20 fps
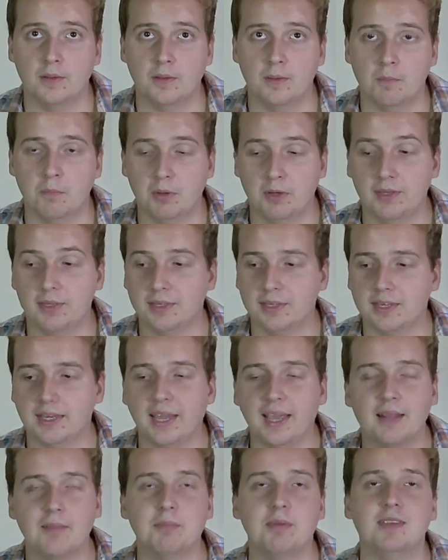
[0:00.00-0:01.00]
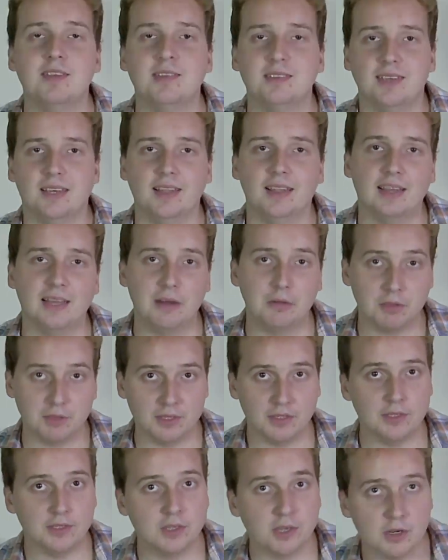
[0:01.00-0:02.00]
but it can't be said
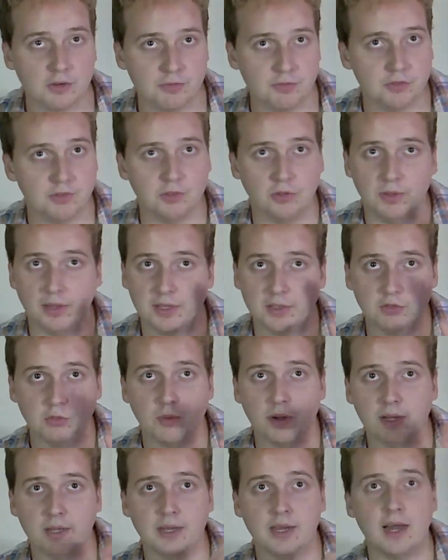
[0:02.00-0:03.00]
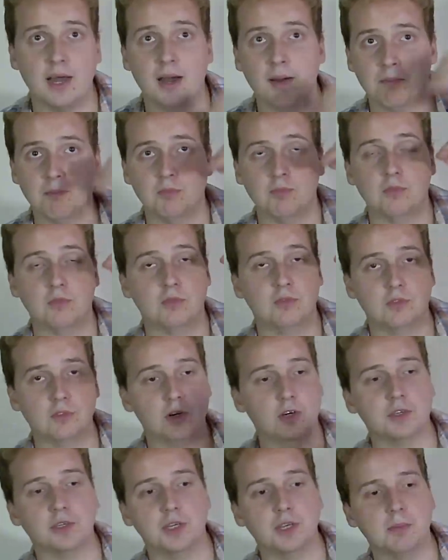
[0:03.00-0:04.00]
loudly enough. So that's why I'm
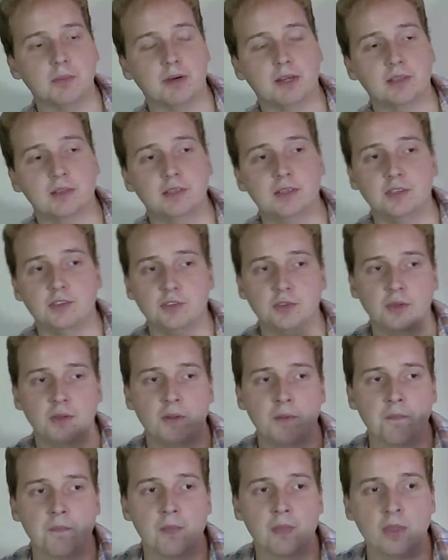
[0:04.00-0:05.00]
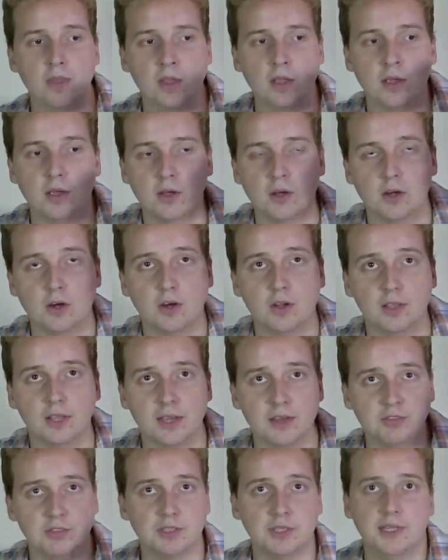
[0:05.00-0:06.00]
talking about this. Our
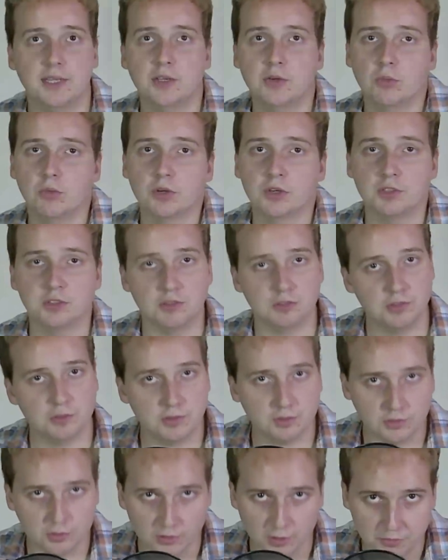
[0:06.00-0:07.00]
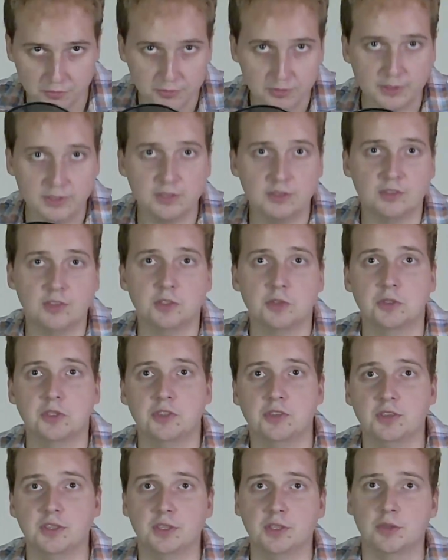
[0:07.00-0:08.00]
lives are getting worse. Suffering is
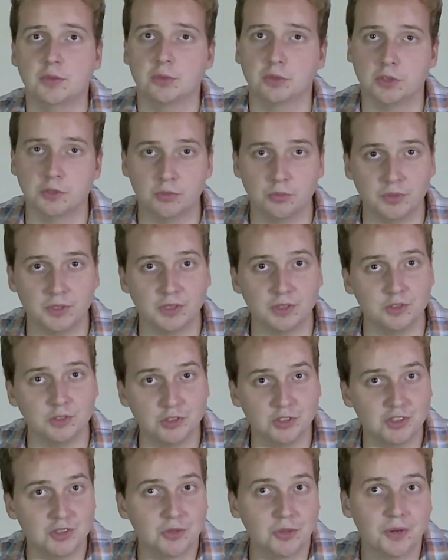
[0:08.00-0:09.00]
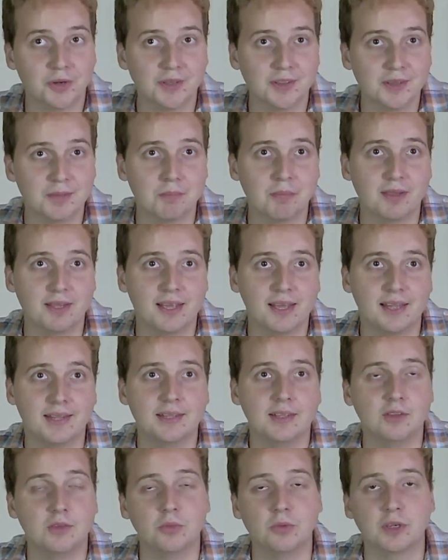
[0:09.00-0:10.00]
increasing in the world. We are destroying the
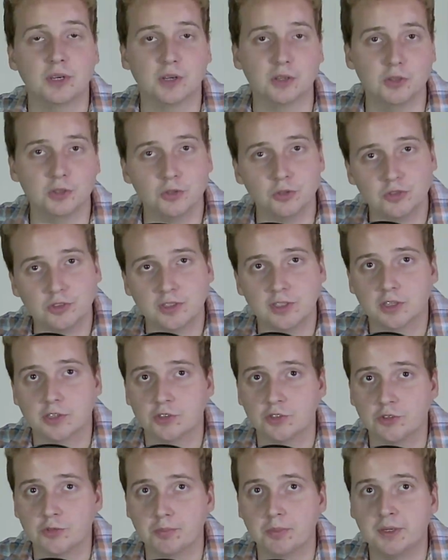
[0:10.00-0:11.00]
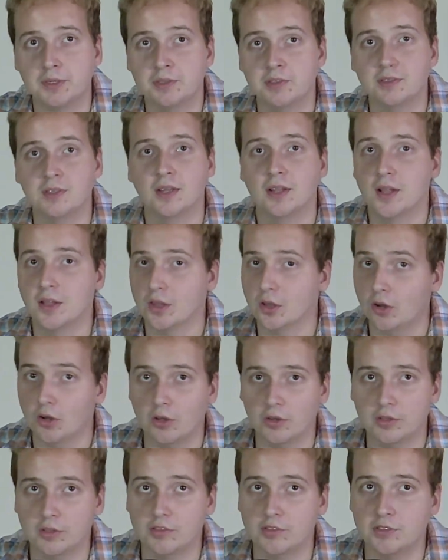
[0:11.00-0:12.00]
planet. We are losing our spirit.
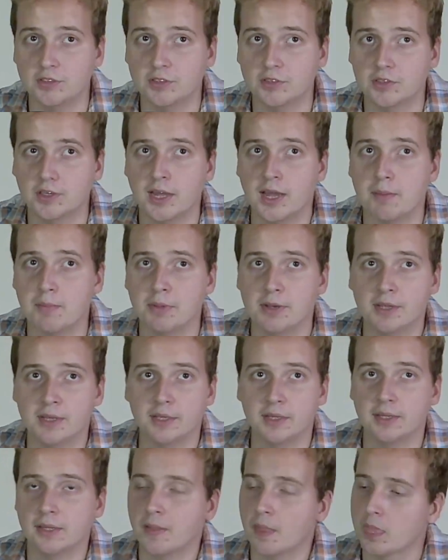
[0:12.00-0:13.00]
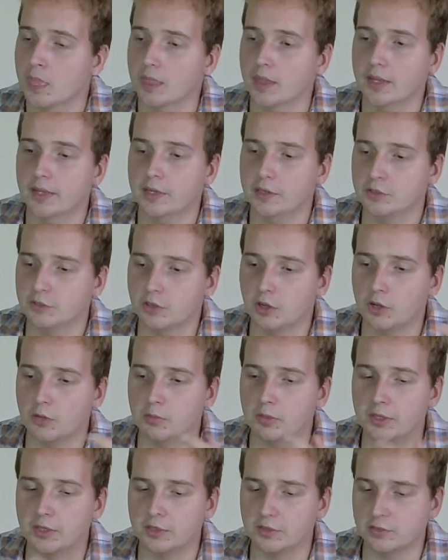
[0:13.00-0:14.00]
All these things are happening, and it's all
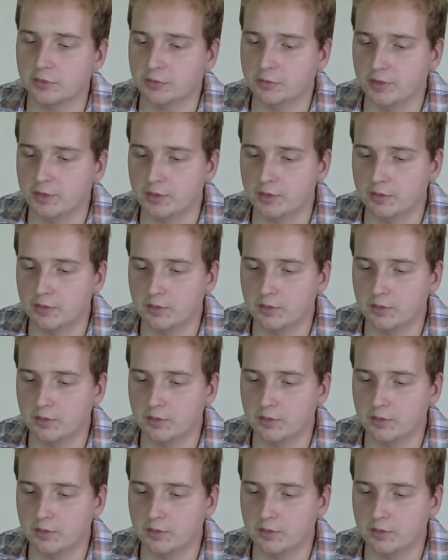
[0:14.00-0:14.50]
because of